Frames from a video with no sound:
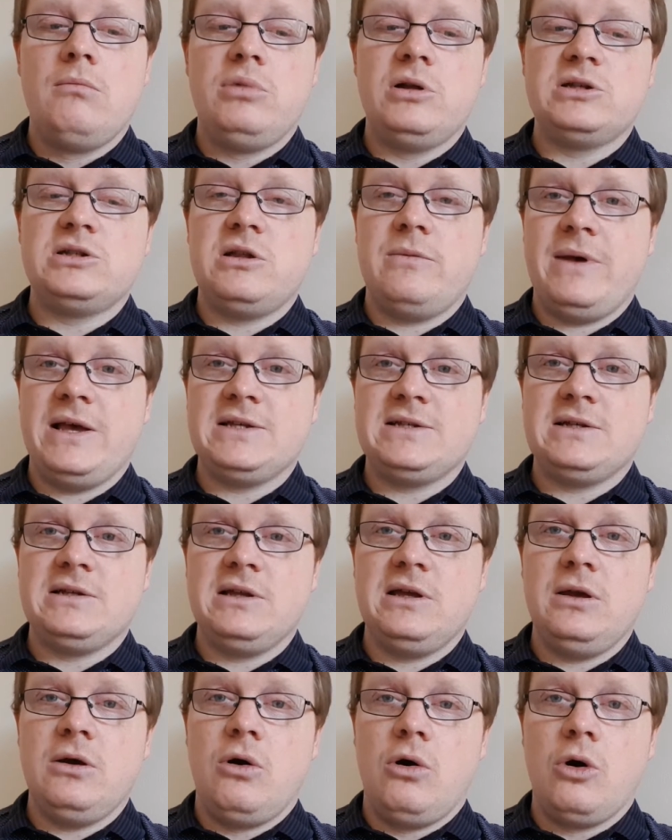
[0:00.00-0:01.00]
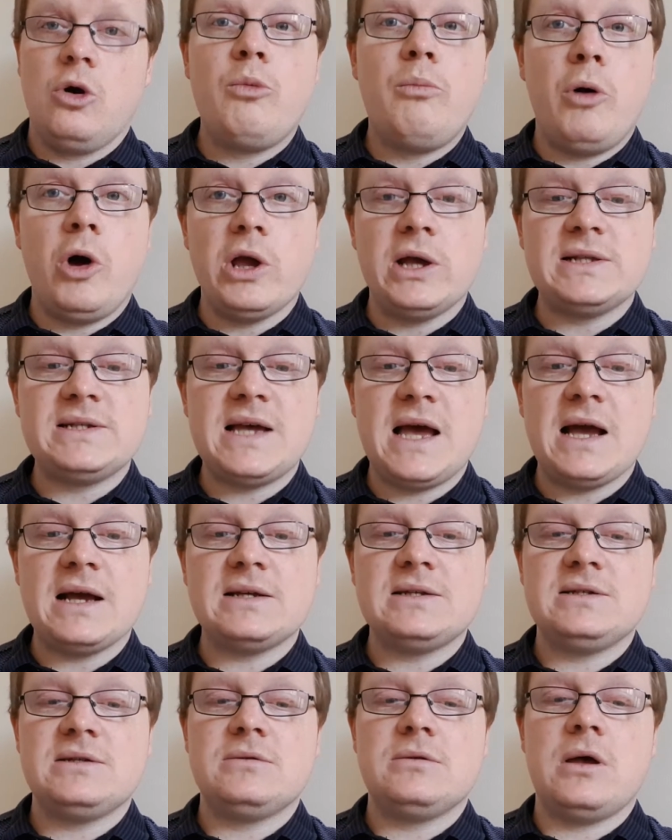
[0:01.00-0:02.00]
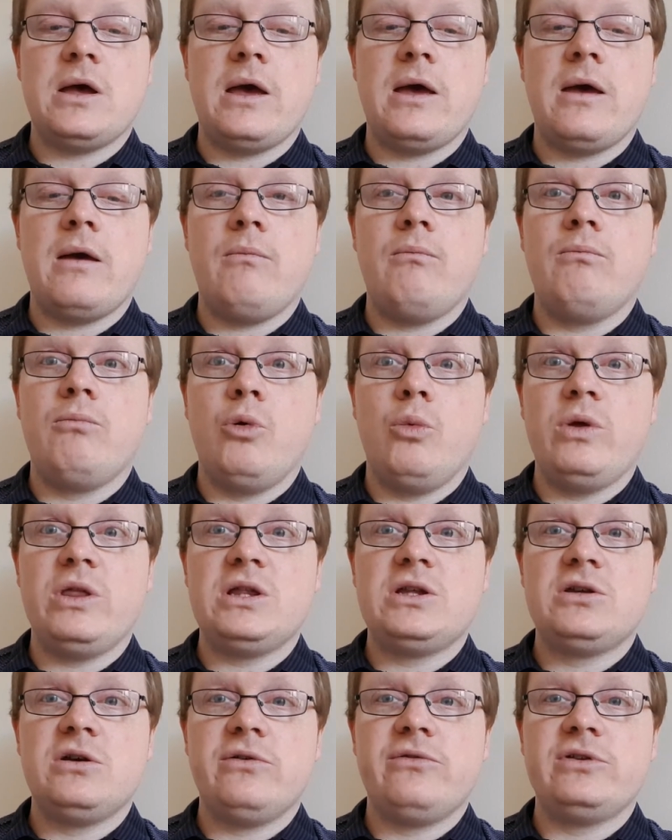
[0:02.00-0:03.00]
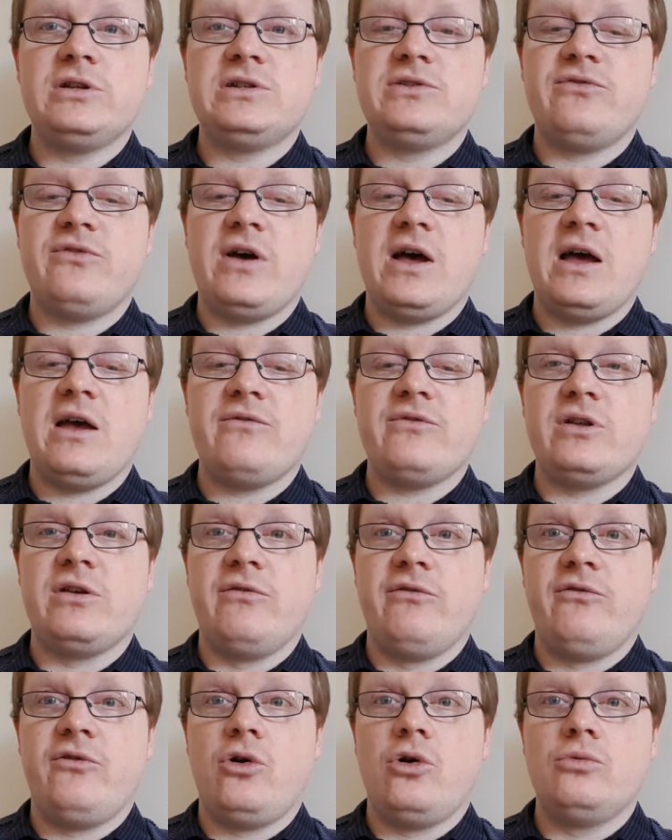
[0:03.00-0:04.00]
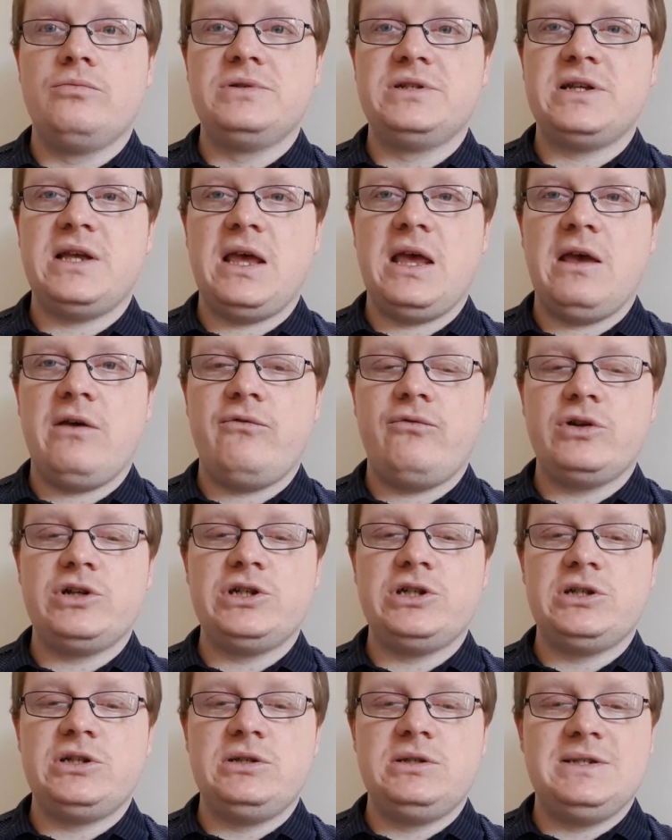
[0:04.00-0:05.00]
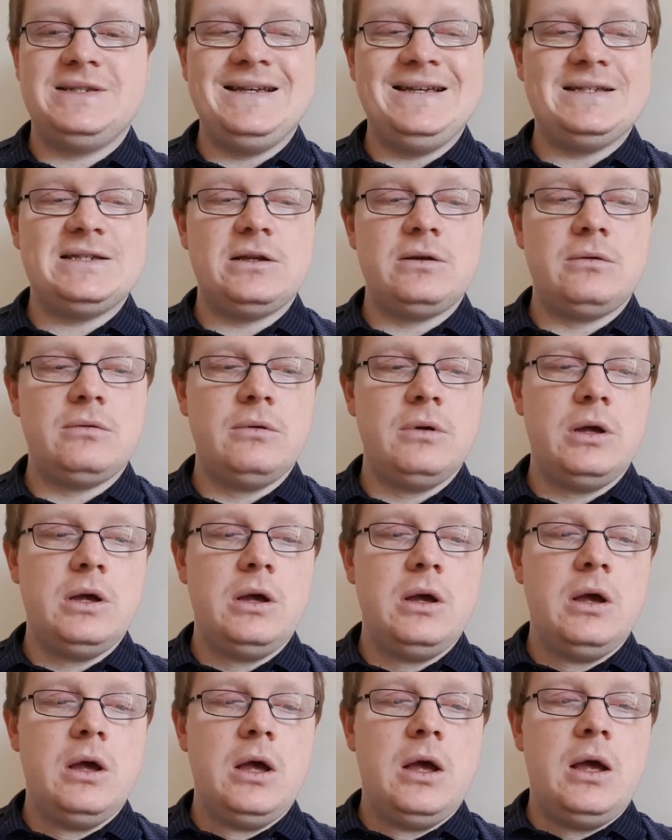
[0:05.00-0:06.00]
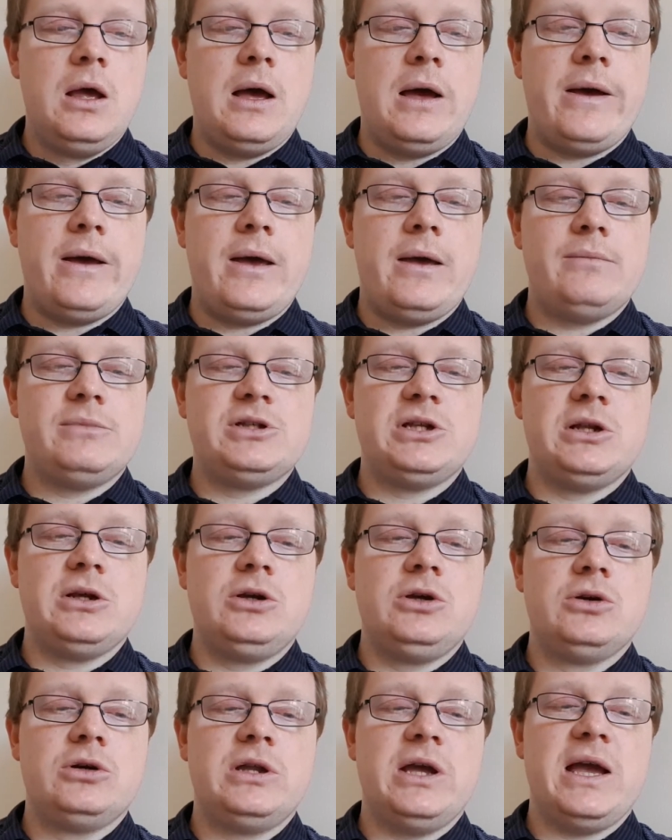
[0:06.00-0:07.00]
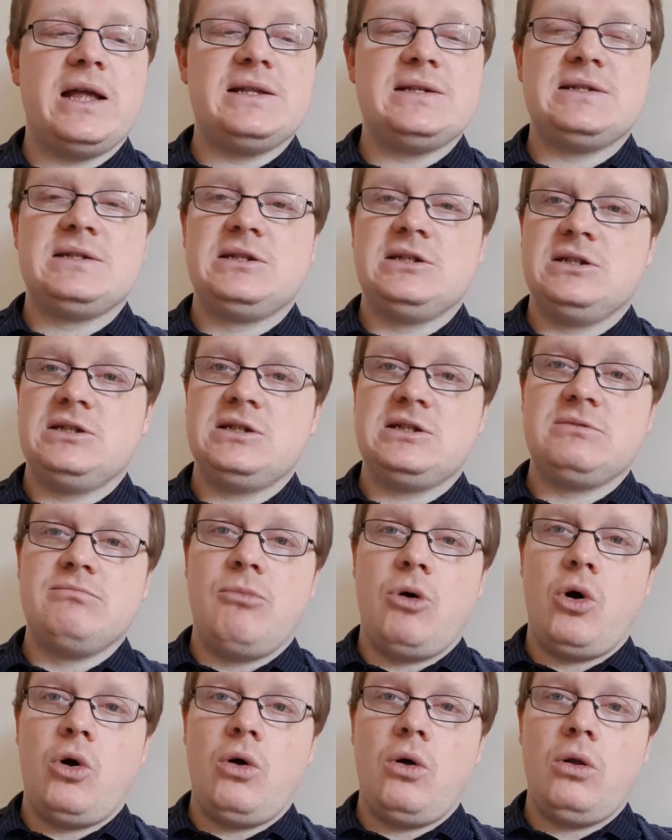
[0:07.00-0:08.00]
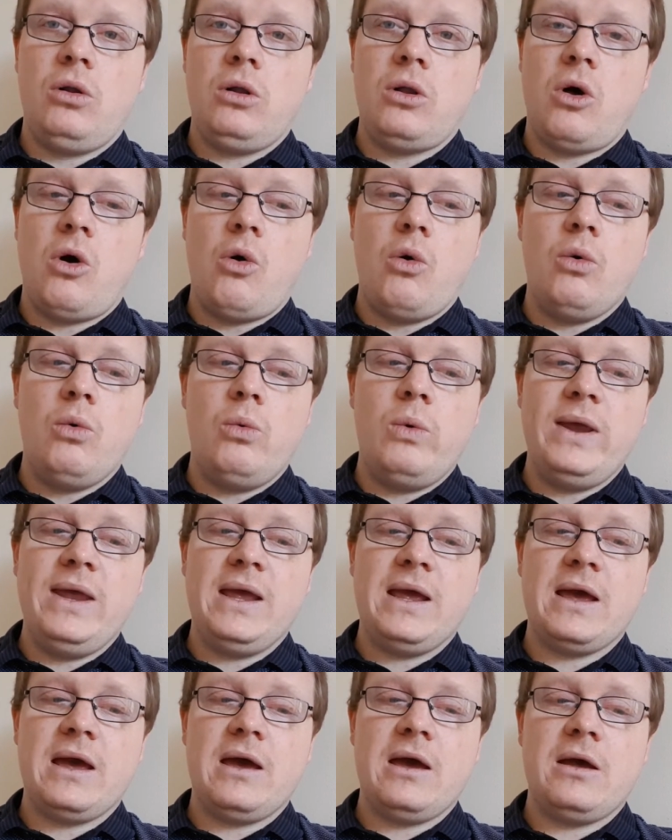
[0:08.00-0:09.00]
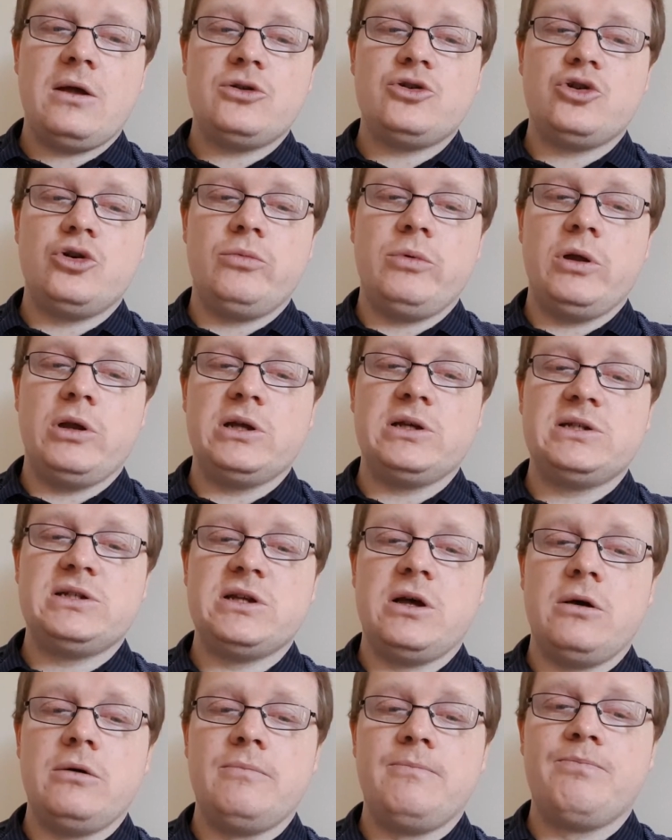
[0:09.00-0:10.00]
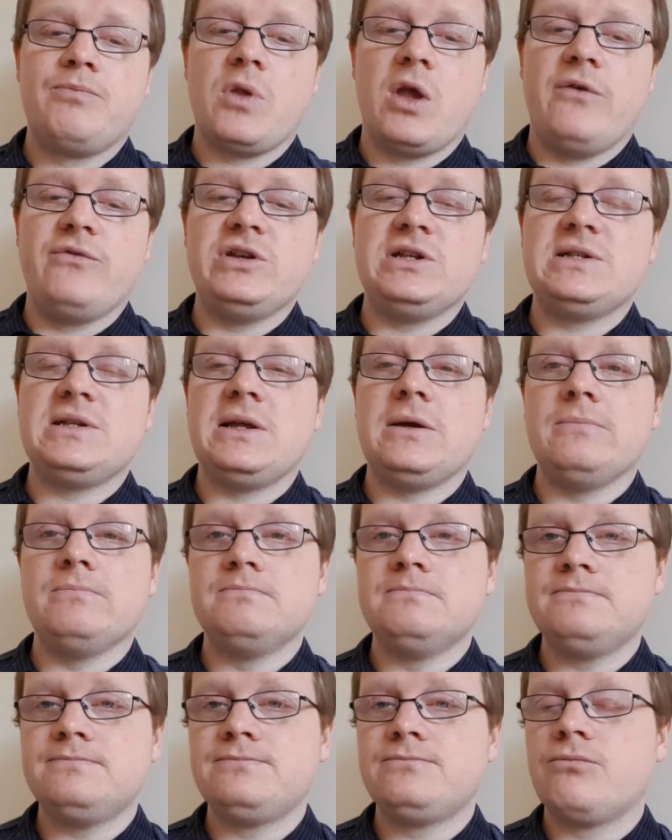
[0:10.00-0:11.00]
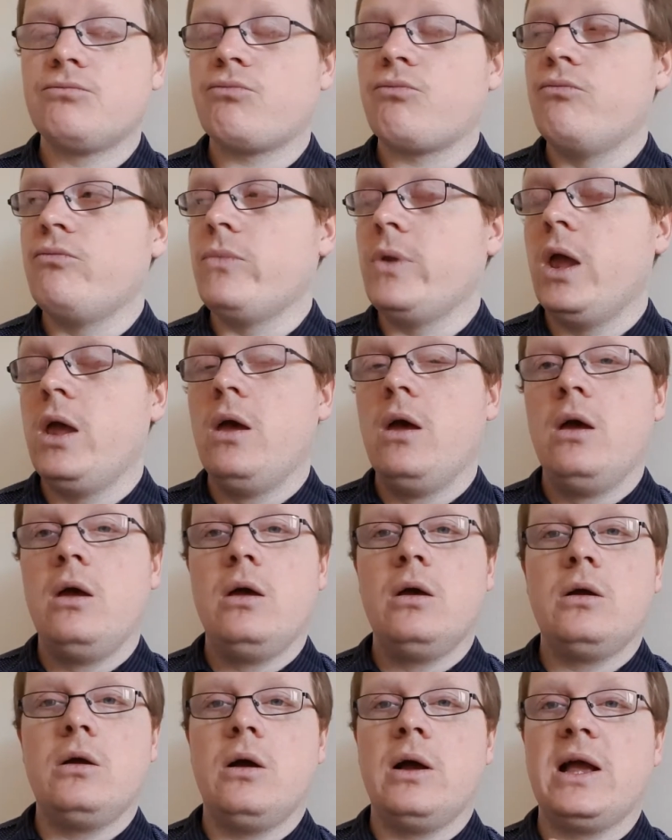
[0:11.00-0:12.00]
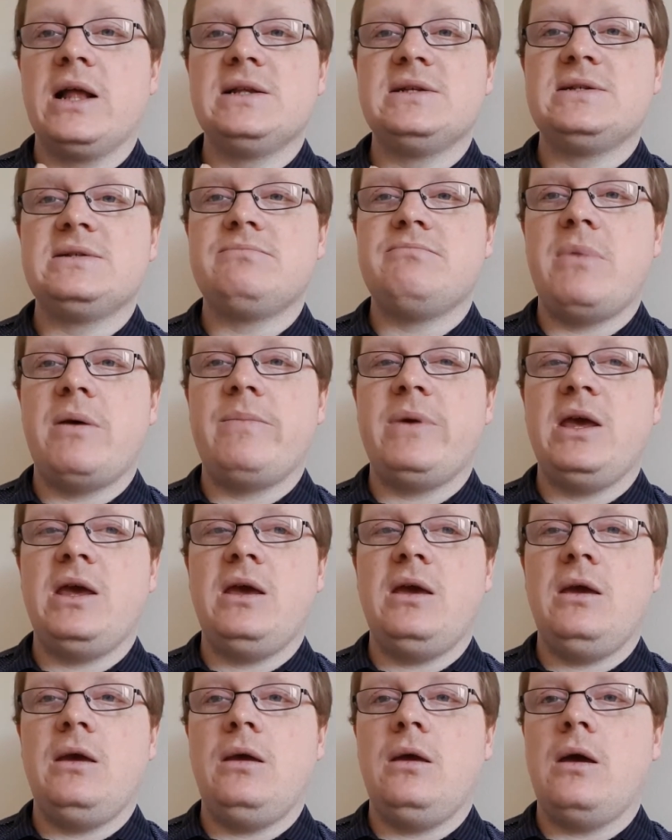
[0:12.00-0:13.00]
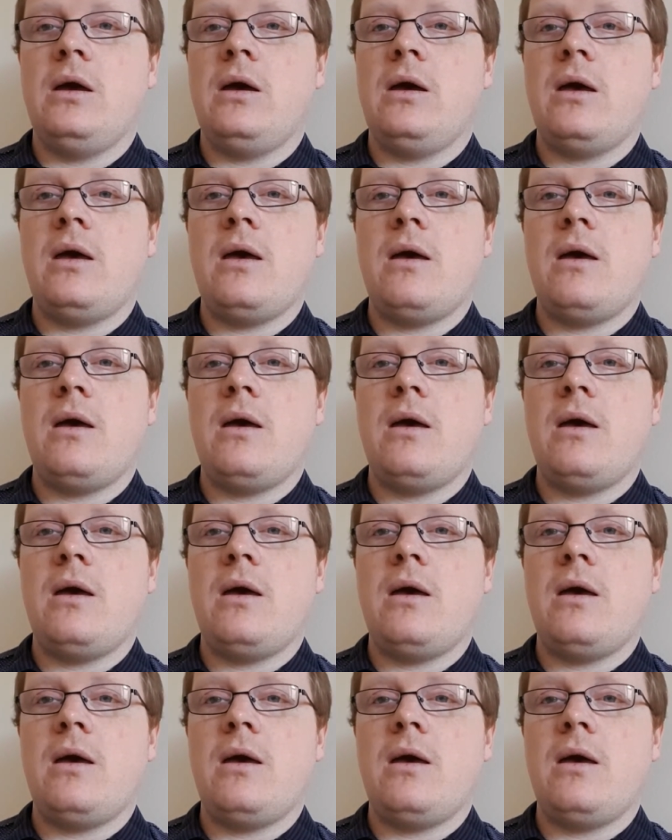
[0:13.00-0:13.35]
plus they're basically orc boy attacks, but with toughness 5 and a 4-up save, which is decent. So they're good against small or weaker troop units. So obviously go against maybe